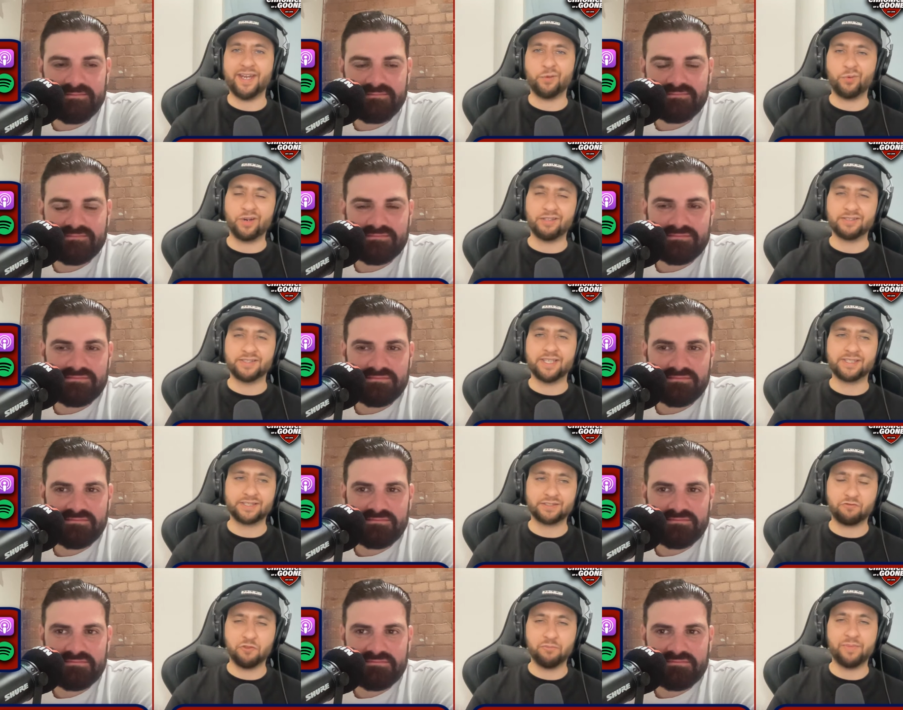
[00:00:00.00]
Speaker 1: Whereas this
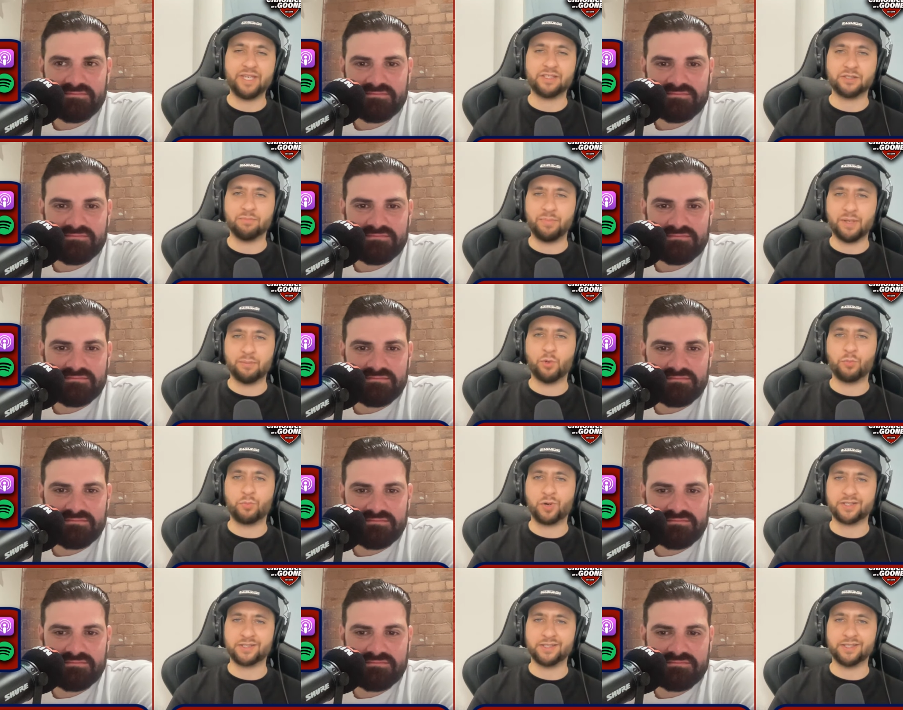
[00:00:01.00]
for me is a bit more
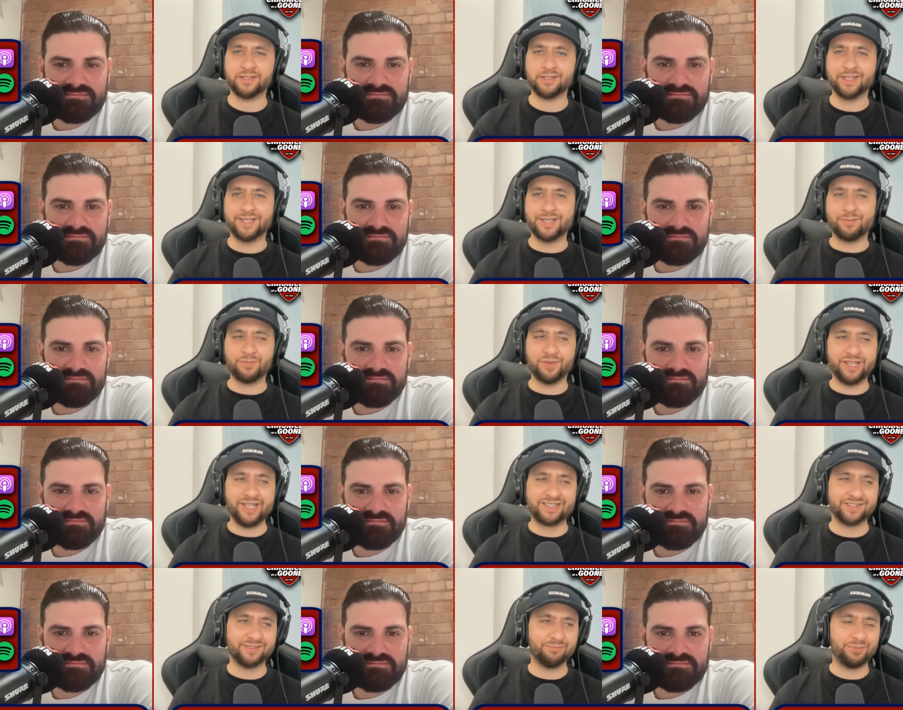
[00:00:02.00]
pressing. But that's
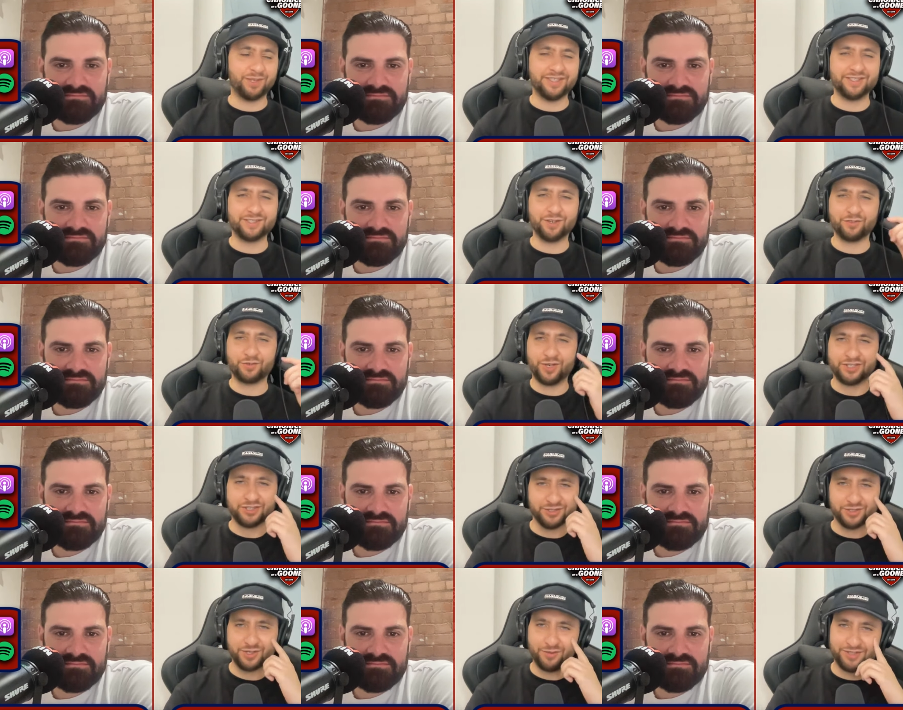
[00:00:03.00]
a bloody tough question.
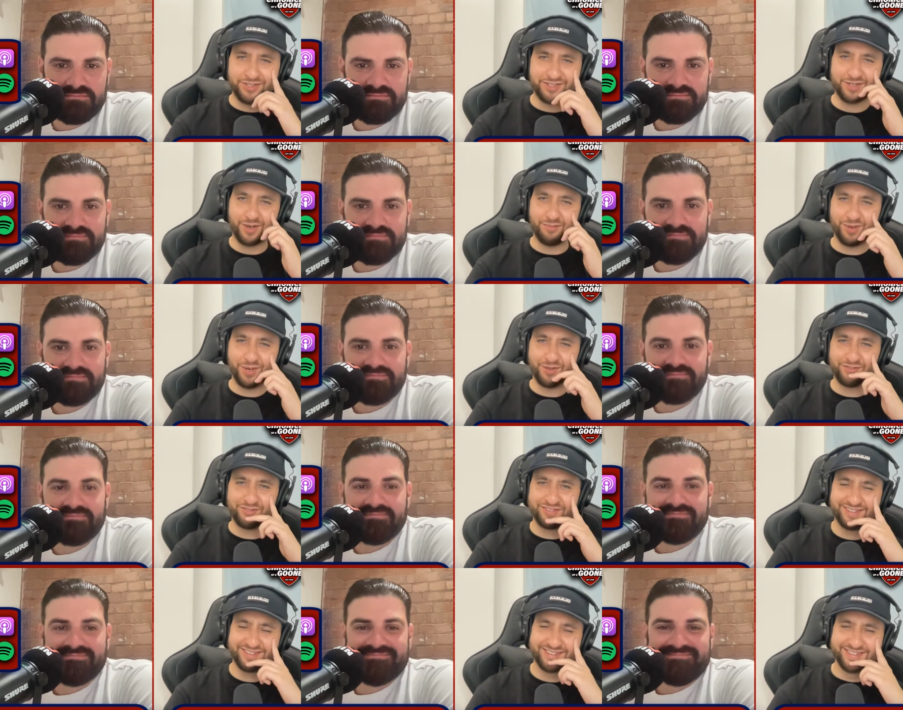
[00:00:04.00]
Can't we just sign both?
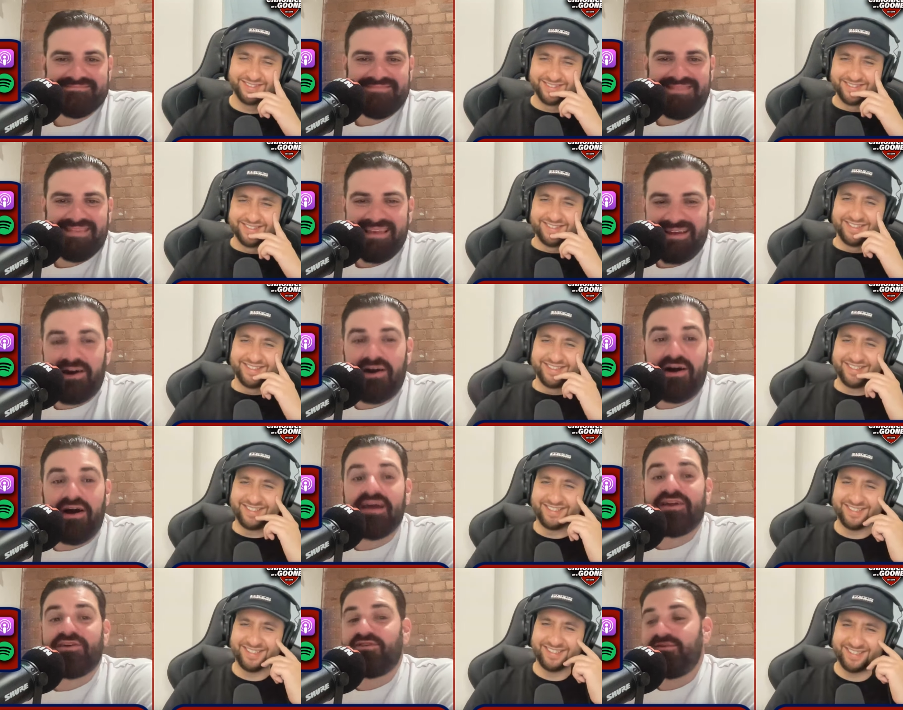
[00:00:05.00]

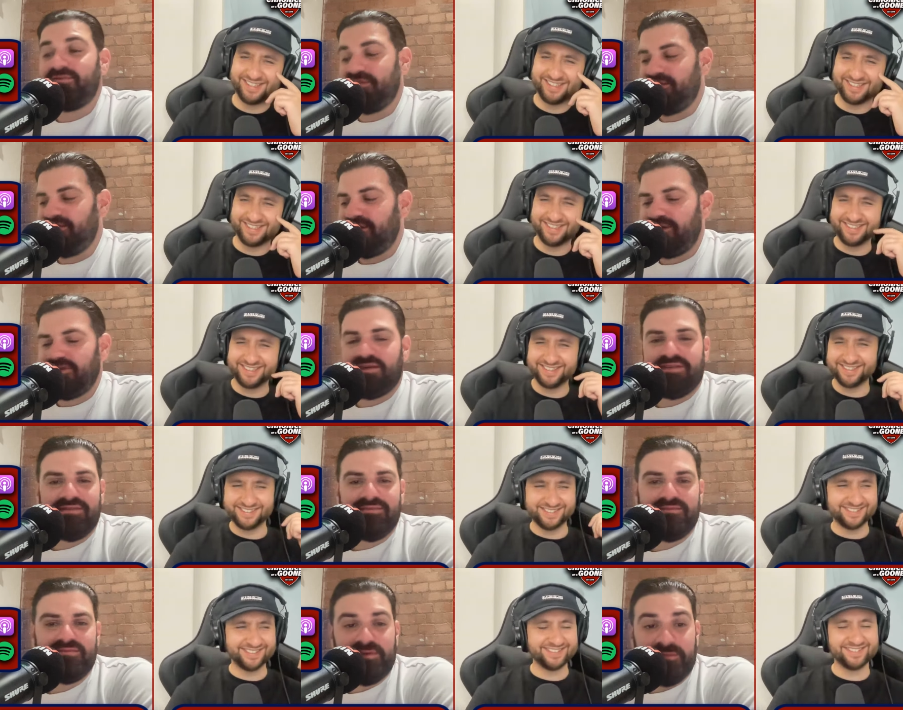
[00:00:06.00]
I
Speaker 2: agree with you though that the,
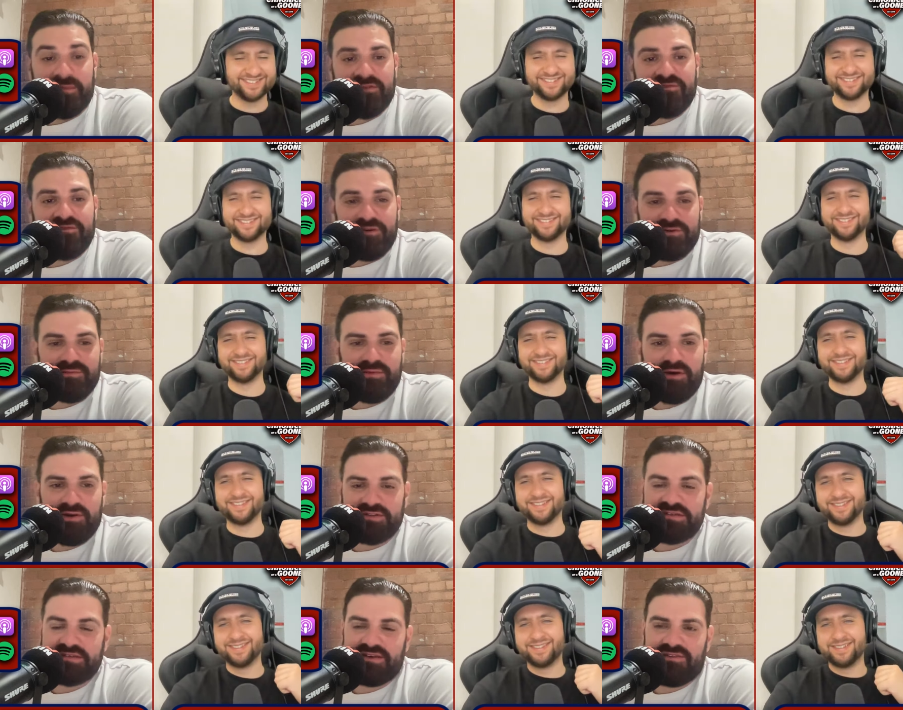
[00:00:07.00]
the midfield
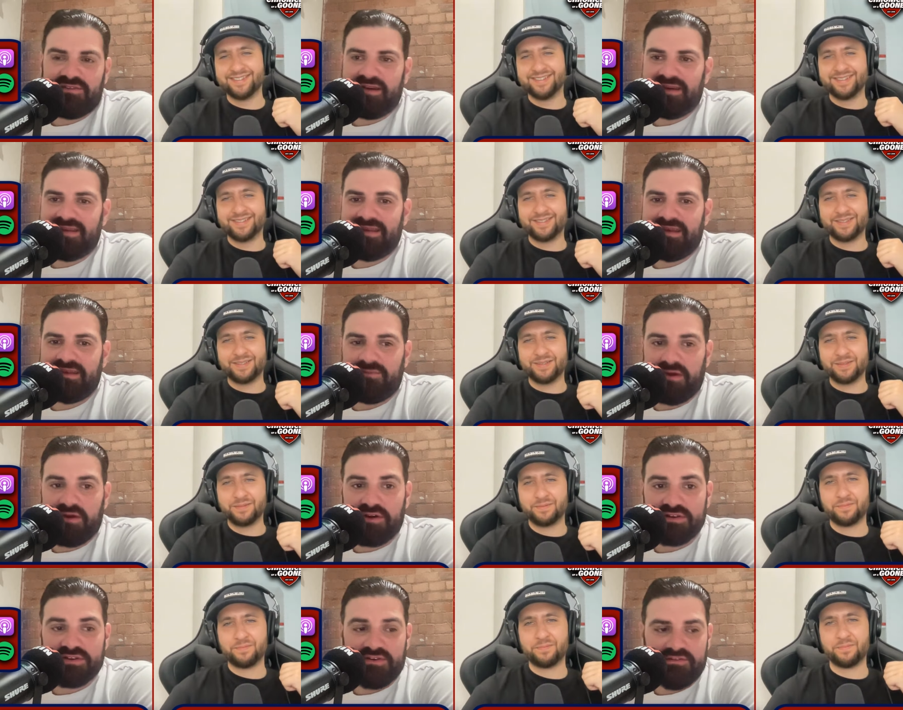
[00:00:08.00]
poses a greater need
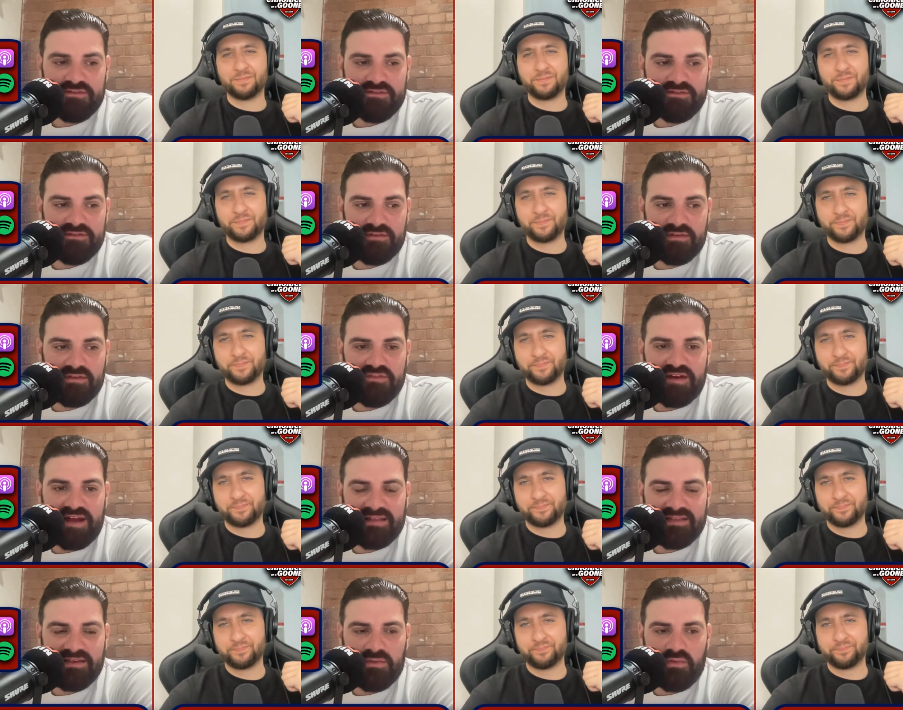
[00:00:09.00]
because of the
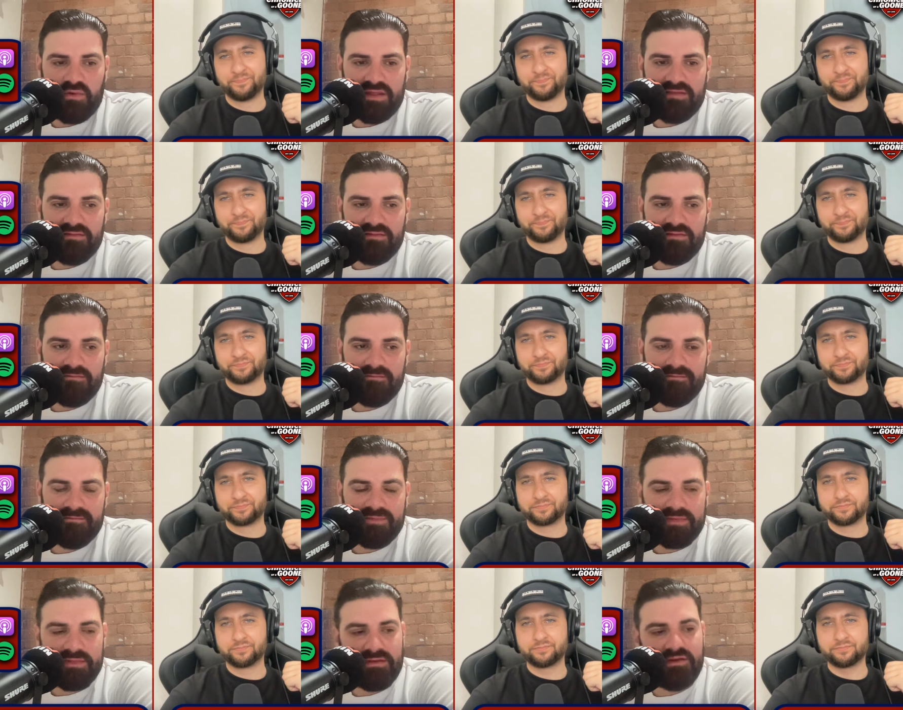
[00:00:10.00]
fact that we'd
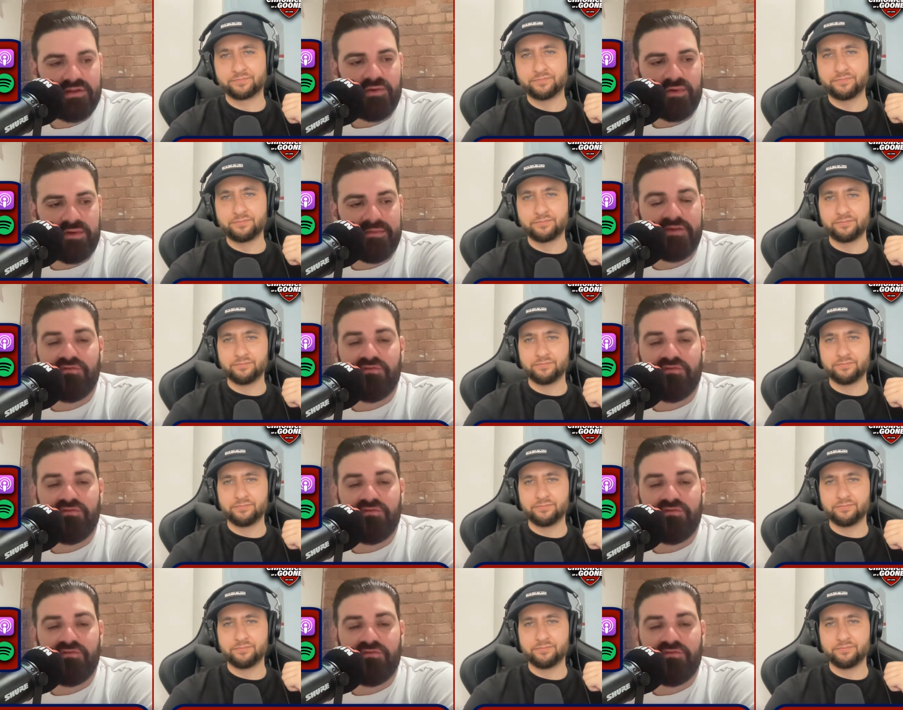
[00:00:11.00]
you know we'd be